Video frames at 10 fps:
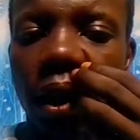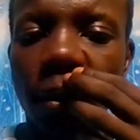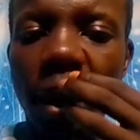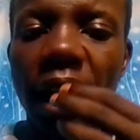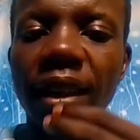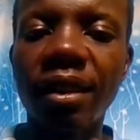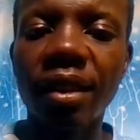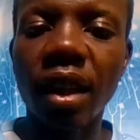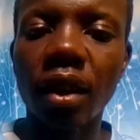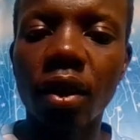what
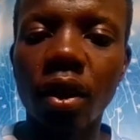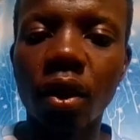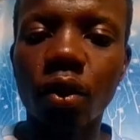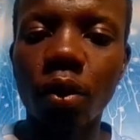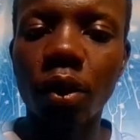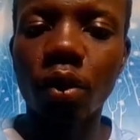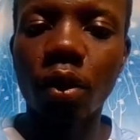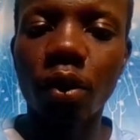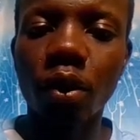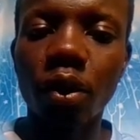
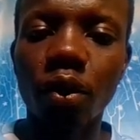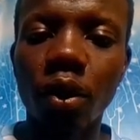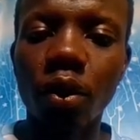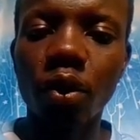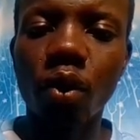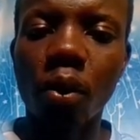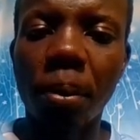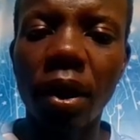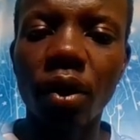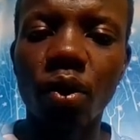sorry, not
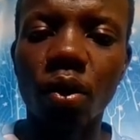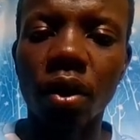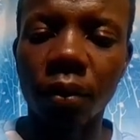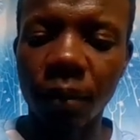comparison.